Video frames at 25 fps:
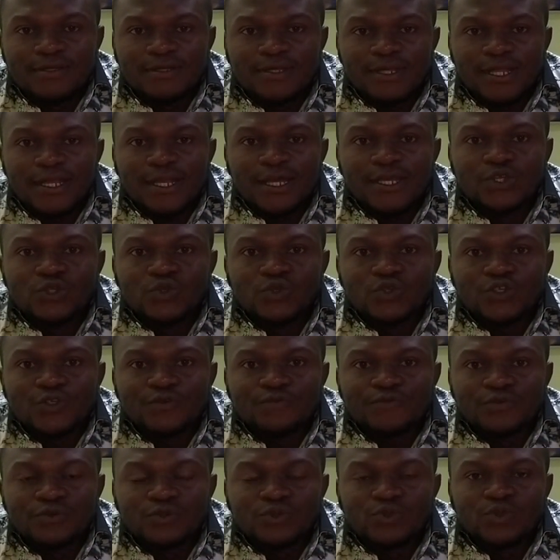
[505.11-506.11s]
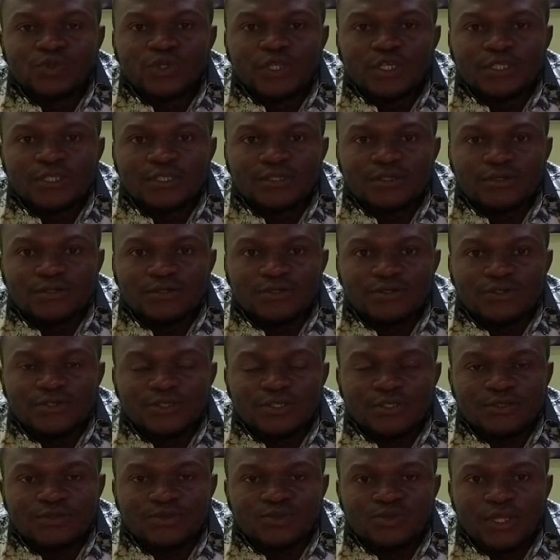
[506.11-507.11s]
that are useful to the
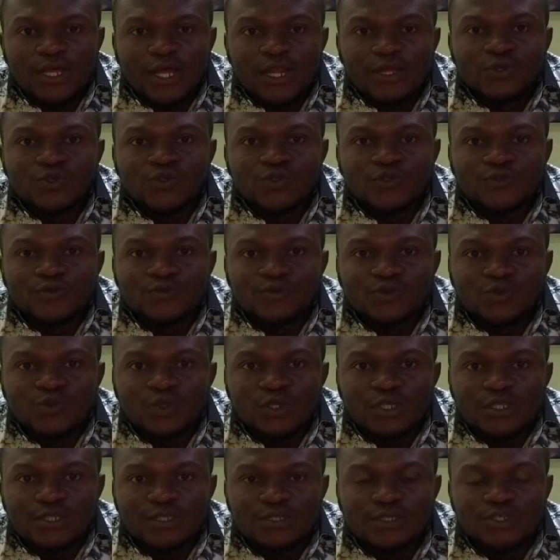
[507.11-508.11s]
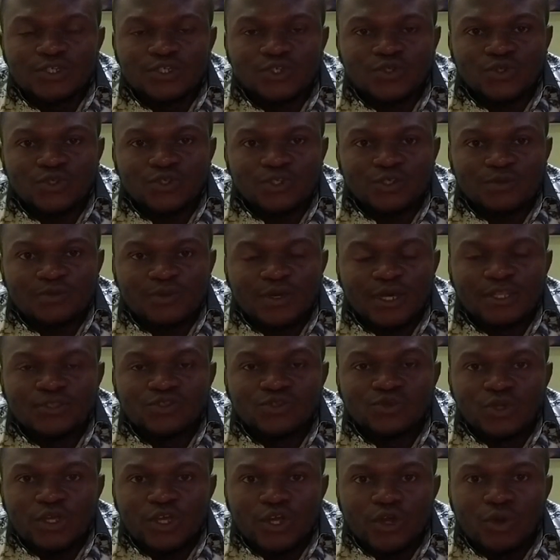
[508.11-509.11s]
cells, that are useful to the tissues and
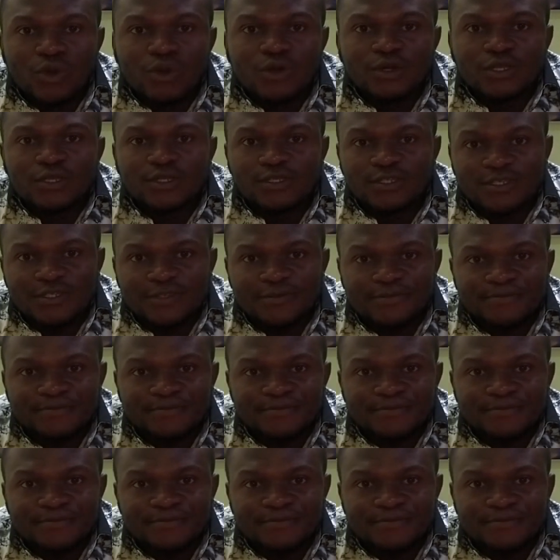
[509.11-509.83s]
to the organs.